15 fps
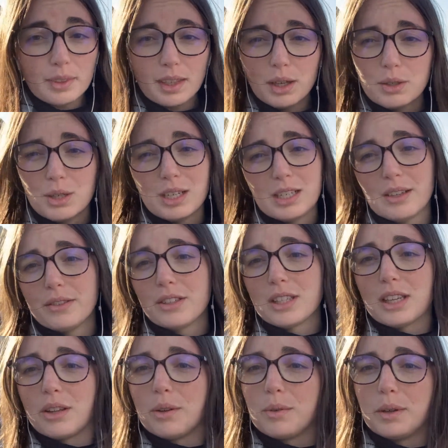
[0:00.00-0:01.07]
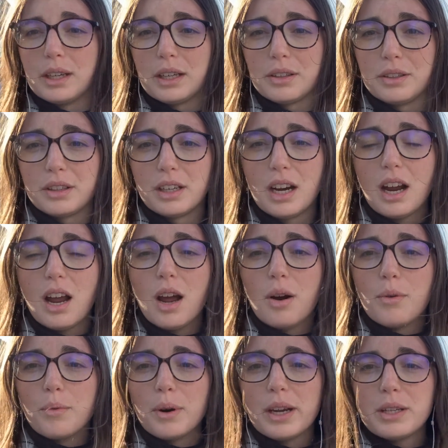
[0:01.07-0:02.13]
which is obviously the quicker
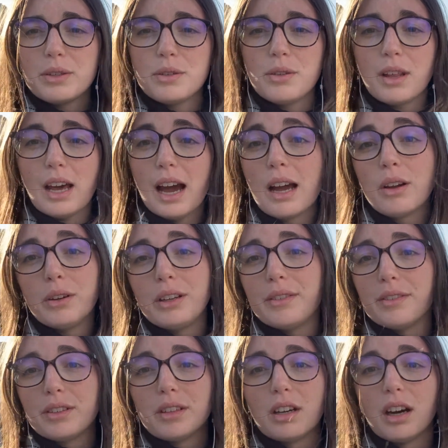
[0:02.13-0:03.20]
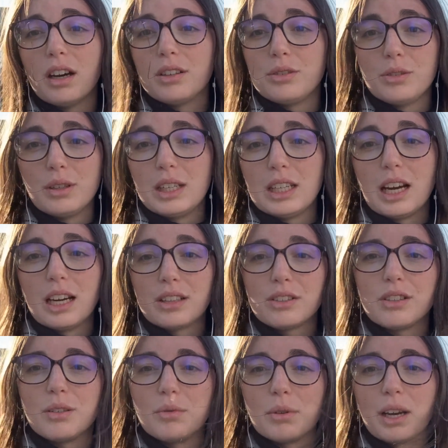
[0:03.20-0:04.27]
way to do that. I could even do it
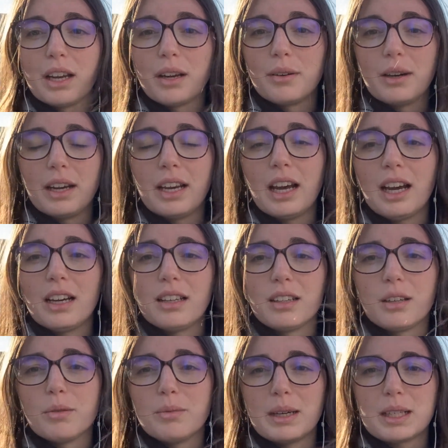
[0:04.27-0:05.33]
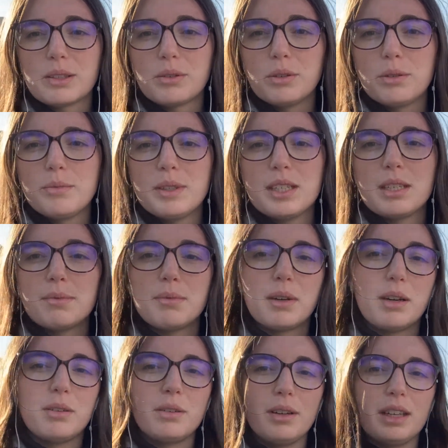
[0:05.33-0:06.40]
actually right now and go back to Onomichi, but I
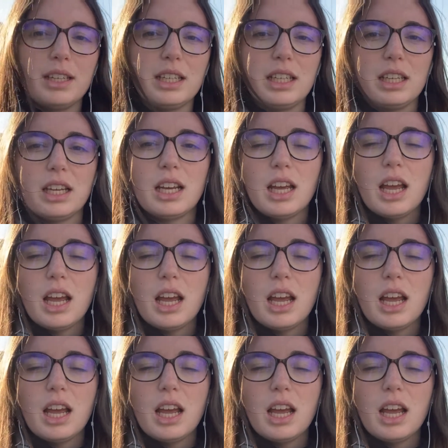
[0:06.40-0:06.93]
already